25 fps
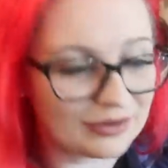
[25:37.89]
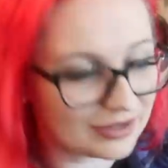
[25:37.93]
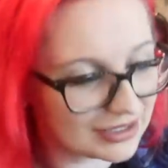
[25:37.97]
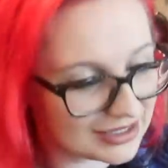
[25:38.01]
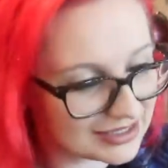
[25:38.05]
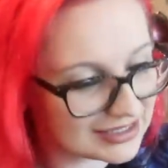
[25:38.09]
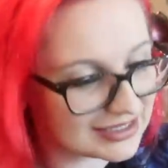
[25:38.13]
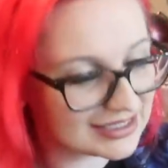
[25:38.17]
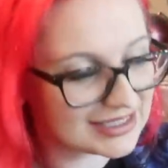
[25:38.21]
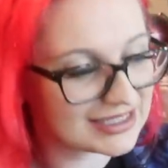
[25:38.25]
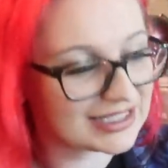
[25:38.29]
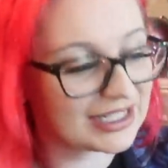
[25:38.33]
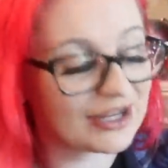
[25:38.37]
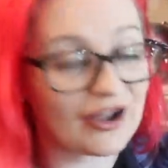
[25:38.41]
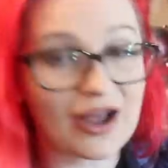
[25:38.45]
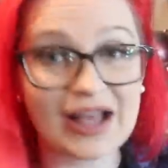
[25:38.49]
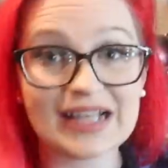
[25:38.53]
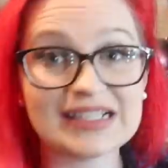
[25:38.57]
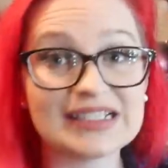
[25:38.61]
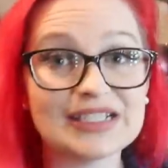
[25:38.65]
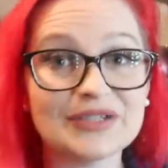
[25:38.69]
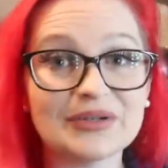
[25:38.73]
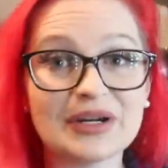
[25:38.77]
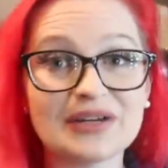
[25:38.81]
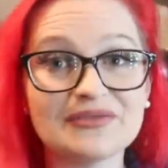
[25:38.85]
And as I say, I
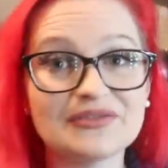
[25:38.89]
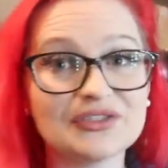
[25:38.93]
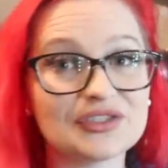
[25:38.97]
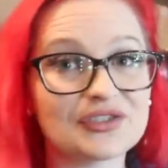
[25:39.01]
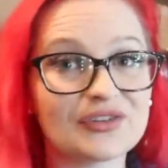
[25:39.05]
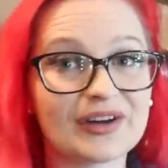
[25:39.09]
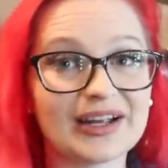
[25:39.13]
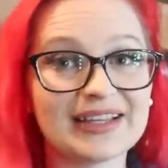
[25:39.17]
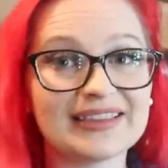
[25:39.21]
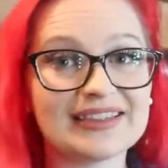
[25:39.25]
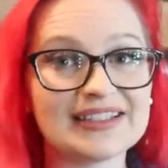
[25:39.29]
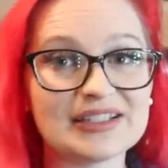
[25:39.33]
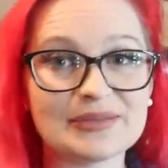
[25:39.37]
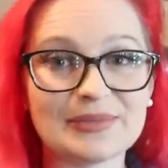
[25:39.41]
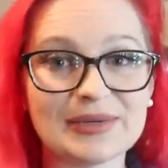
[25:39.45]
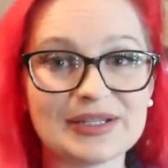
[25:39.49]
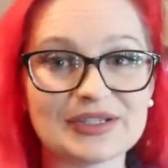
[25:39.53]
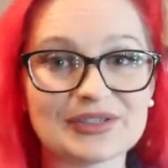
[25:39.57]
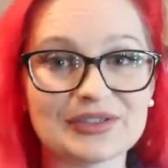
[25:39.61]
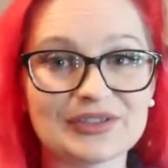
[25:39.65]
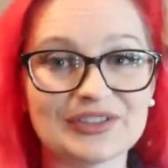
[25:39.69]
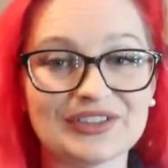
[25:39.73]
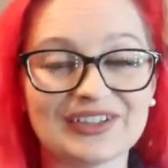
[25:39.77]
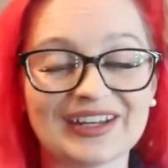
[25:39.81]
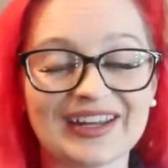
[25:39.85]
still haven't tried these bits
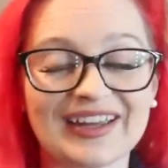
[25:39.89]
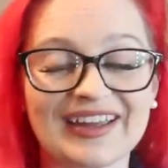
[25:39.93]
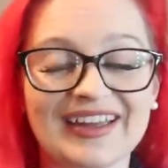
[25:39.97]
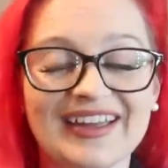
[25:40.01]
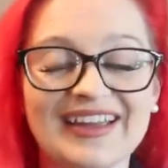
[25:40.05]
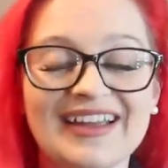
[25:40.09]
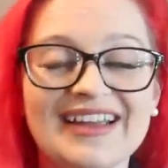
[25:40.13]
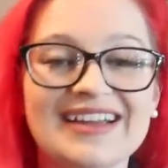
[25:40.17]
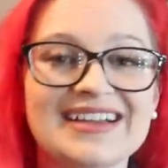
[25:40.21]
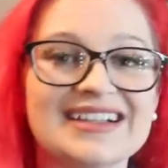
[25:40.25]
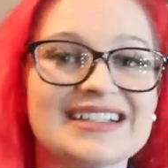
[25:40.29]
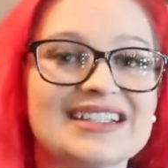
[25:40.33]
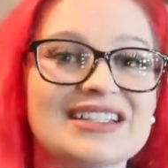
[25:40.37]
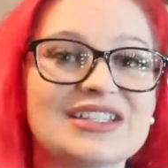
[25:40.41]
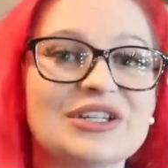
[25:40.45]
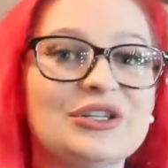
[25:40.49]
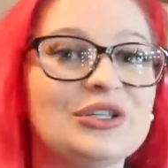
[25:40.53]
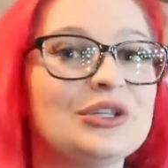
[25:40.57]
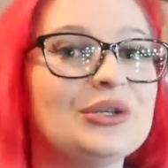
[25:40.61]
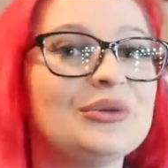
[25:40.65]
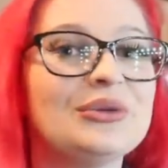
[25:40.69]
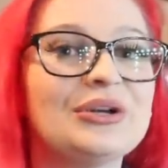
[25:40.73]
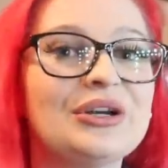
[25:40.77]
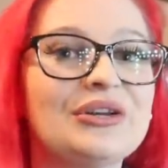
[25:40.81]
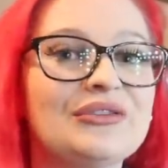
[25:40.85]
on yet. So
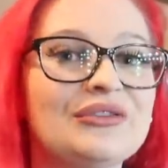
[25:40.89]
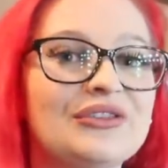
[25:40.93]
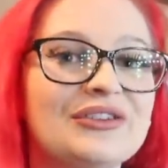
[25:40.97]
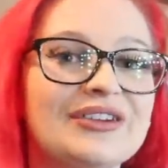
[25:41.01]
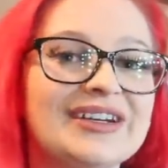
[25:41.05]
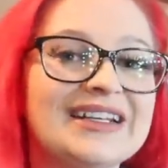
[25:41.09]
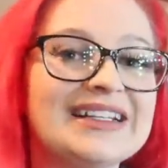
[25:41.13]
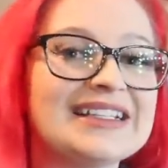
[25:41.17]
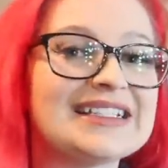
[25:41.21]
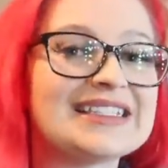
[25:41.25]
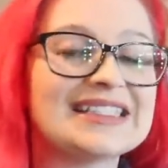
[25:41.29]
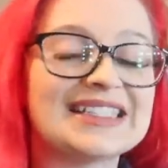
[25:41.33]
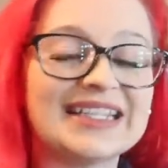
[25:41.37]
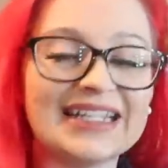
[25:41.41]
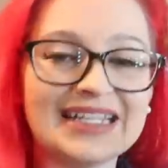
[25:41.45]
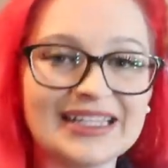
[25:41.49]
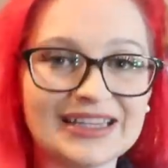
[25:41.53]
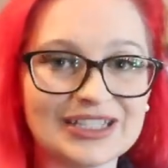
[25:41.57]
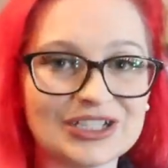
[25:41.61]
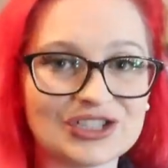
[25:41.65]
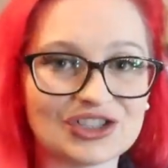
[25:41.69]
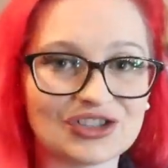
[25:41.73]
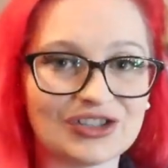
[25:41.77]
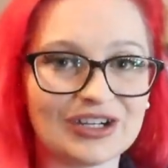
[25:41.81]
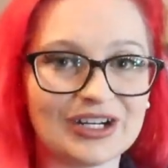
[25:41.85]
you would have already seen
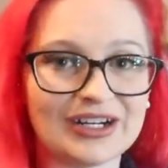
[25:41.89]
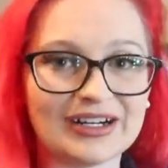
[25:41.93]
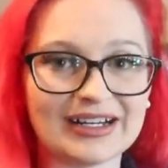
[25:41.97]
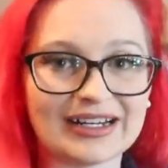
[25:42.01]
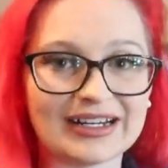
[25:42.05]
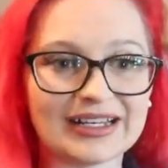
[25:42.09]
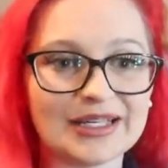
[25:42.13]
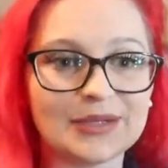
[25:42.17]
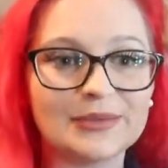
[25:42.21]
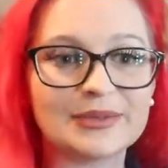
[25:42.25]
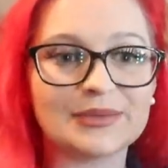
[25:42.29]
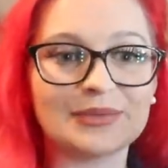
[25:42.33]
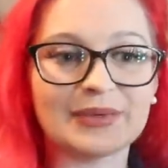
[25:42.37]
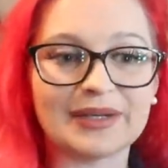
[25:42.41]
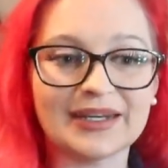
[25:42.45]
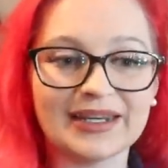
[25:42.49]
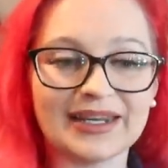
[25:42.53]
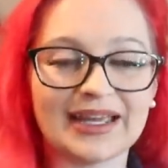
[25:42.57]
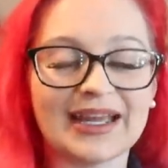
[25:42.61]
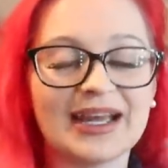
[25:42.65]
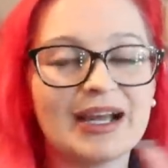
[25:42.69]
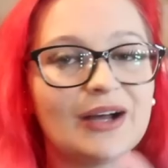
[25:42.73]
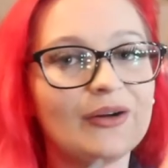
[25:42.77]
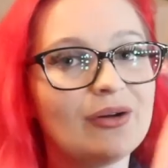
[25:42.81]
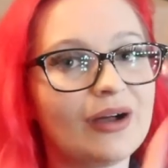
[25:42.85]
the try on clips. But
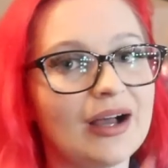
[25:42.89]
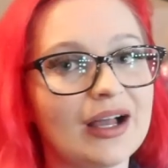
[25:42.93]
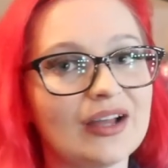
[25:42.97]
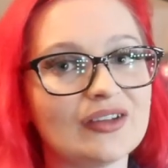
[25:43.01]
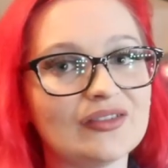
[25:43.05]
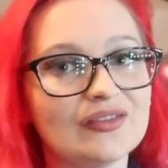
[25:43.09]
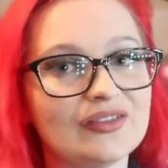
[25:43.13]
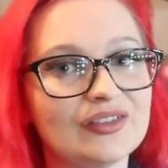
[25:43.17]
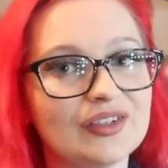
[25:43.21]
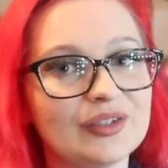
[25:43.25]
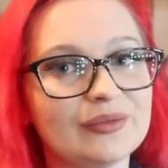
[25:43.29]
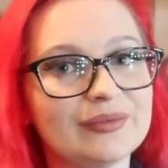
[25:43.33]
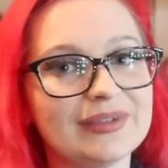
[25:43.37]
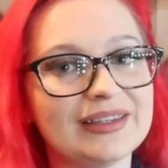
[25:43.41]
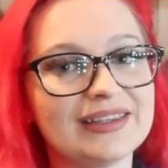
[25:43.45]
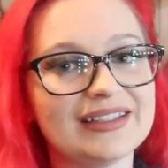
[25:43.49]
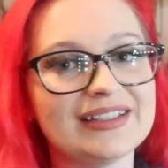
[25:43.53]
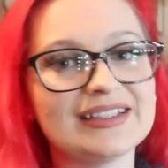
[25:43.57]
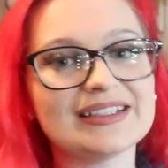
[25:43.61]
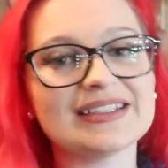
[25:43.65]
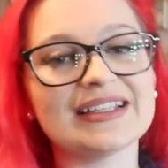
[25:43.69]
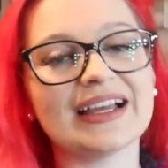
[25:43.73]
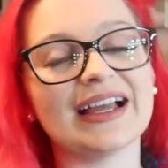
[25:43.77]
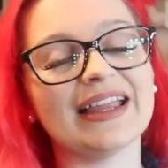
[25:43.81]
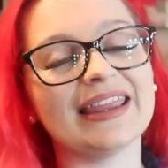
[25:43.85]
now I'm filming
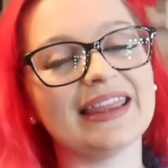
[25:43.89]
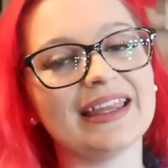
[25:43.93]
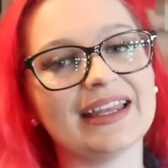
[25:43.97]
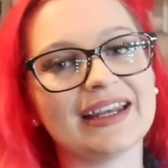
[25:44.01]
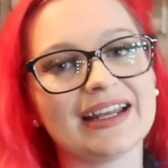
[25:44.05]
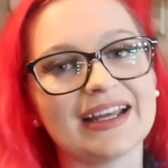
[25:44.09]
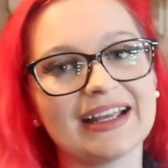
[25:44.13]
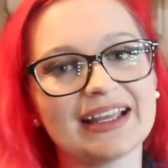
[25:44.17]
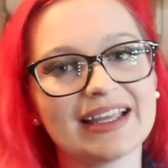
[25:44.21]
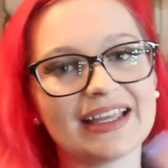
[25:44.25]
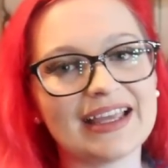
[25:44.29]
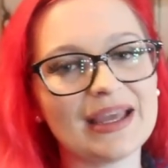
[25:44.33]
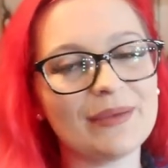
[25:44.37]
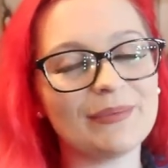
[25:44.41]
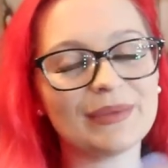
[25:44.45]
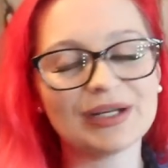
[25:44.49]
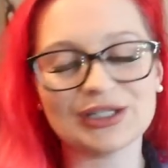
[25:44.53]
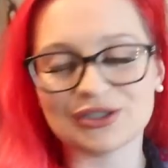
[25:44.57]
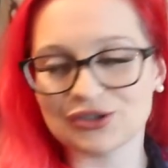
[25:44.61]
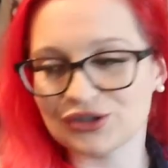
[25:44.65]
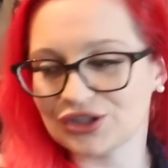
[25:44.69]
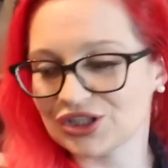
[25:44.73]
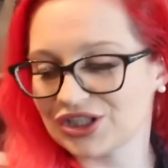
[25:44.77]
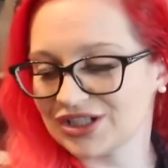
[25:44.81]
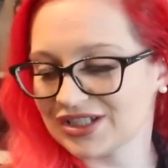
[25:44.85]
this and then I get my
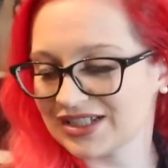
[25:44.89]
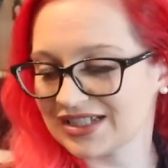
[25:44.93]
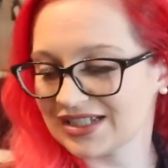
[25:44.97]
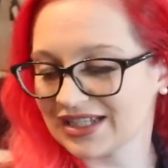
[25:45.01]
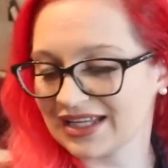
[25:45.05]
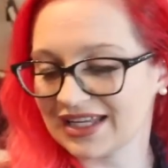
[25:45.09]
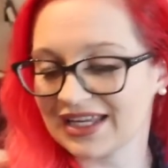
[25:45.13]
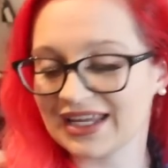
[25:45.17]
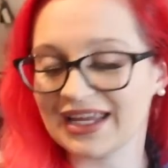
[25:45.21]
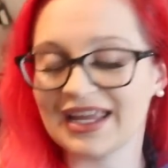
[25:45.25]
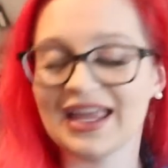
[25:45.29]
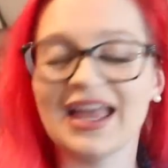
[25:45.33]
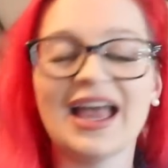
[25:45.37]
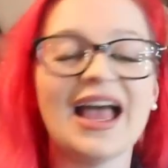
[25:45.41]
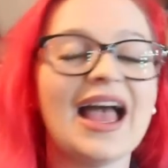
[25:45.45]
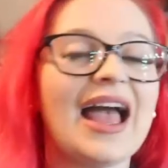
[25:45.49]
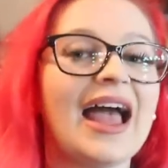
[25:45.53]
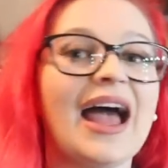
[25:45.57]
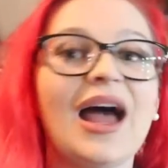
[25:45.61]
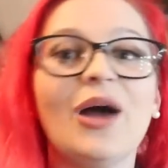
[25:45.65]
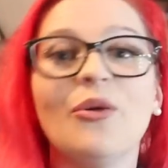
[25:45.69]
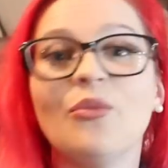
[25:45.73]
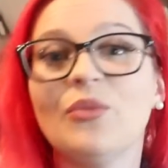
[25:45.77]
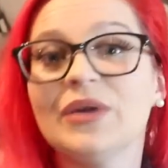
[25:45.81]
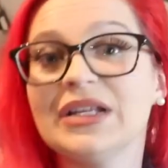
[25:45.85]
tush into gear.
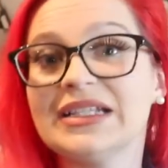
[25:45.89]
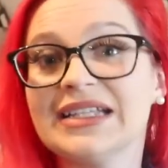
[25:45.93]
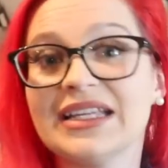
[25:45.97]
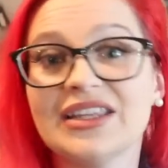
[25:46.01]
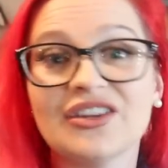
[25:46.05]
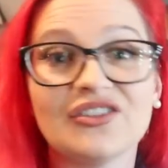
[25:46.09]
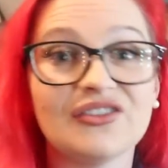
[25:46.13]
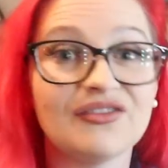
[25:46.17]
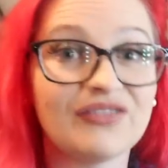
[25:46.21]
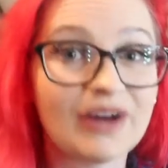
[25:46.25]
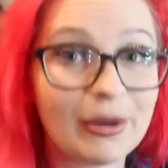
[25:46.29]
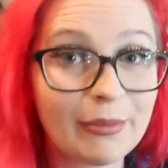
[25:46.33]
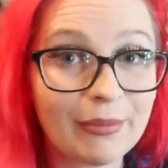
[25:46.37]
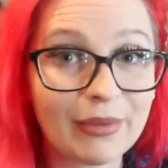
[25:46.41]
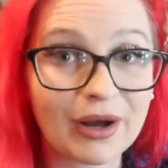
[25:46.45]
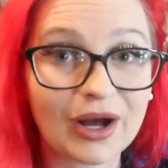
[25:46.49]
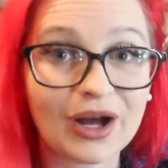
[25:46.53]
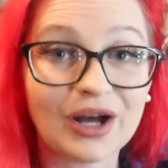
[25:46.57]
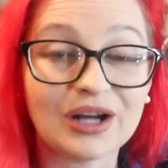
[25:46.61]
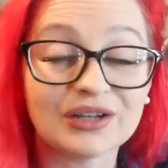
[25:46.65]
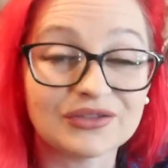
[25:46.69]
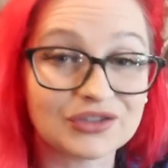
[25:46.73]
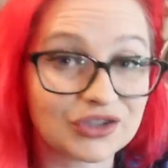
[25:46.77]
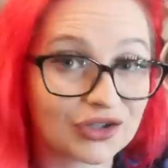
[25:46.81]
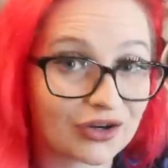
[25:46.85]
And we get the fun
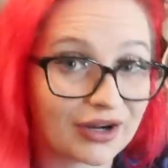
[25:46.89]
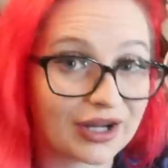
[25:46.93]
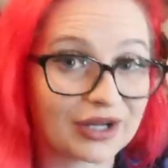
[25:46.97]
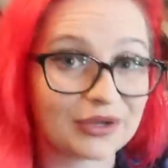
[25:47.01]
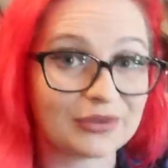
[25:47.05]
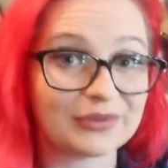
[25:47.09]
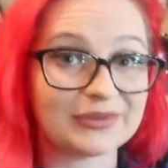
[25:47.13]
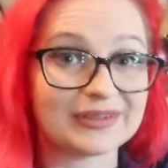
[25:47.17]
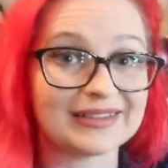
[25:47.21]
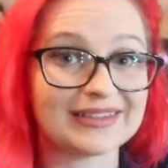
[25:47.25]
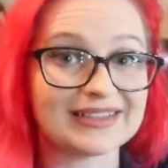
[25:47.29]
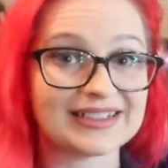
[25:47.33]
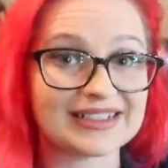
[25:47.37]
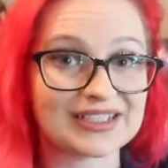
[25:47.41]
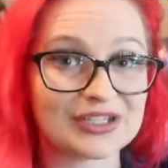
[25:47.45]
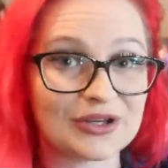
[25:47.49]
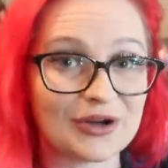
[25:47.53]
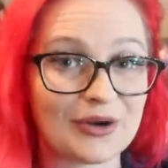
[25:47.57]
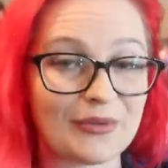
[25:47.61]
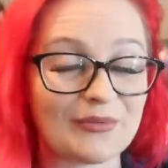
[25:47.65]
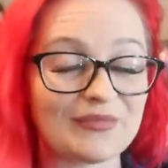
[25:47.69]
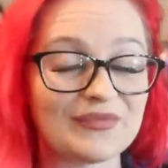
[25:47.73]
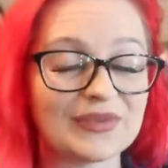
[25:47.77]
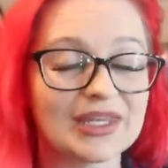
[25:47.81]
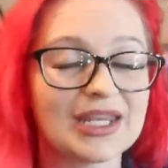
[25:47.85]
part of trying all of this
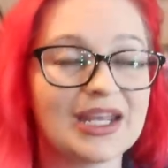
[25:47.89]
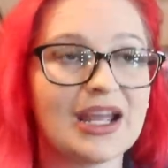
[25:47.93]
on.